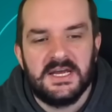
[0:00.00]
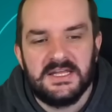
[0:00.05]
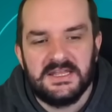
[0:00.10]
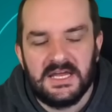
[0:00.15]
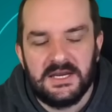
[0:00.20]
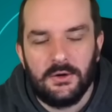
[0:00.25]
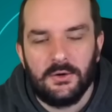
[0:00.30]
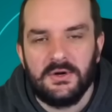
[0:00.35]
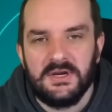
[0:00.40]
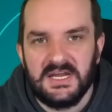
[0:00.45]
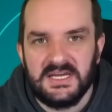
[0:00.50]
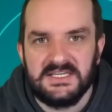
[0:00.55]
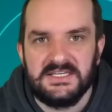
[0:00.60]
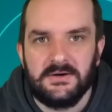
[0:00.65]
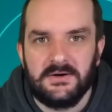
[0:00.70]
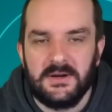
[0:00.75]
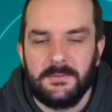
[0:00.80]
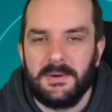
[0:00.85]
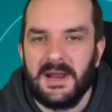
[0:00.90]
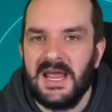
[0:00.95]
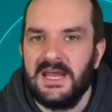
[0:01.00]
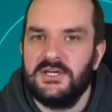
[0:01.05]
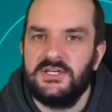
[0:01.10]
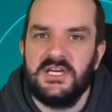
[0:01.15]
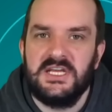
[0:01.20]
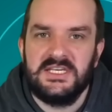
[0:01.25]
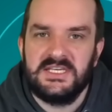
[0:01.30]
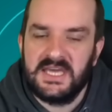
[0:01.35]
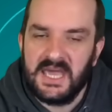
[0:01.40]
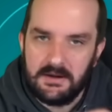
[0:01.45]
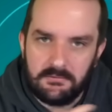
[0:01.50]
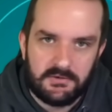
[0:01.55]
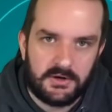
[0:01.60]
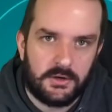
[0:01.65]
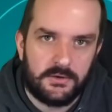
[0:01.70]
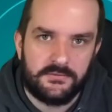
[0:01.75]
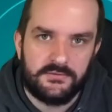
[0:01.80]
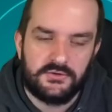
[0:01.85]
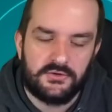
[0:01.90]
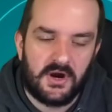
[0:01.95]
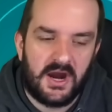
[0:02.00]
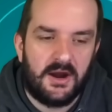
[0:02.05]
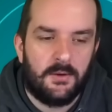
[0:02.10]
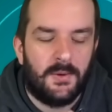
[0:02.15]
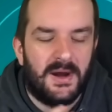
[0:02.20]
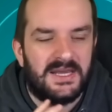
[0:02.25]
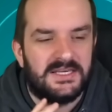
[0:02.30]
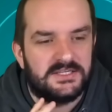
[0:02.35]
They're not necessarily players you need to get rid of straight away.